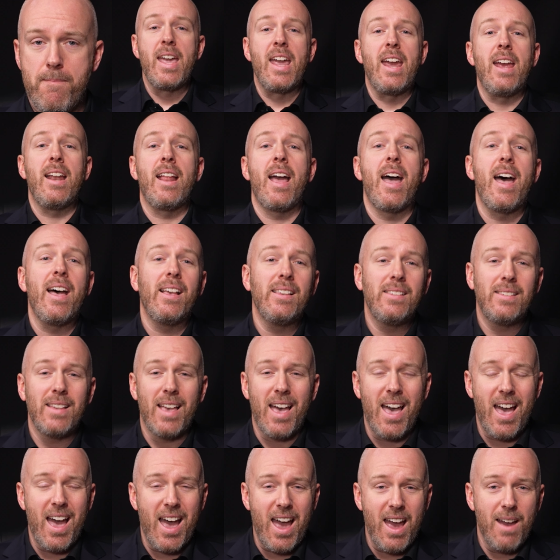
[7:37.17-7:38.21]
It has
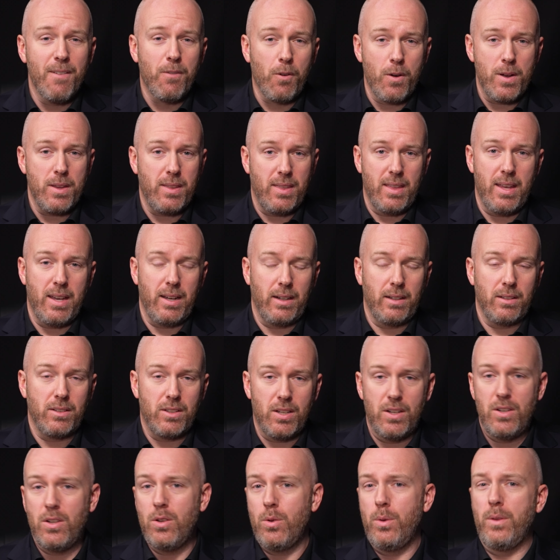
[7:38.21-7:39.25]
everything
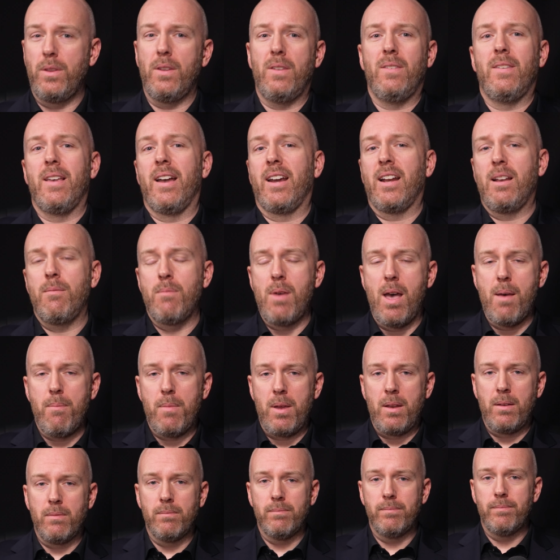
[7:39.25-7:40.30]
to do with the Second
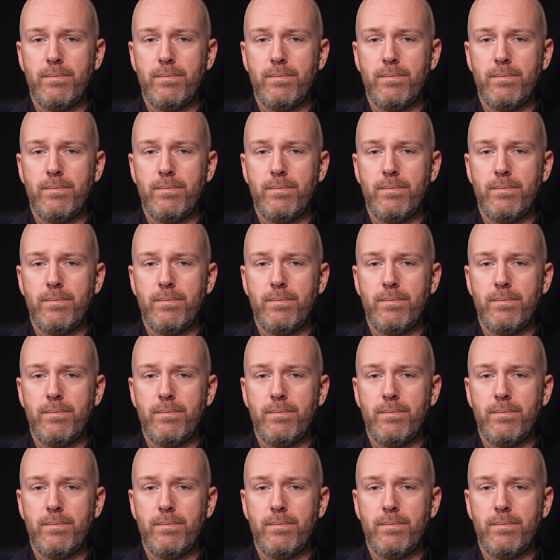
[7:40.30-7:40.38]
Amendment.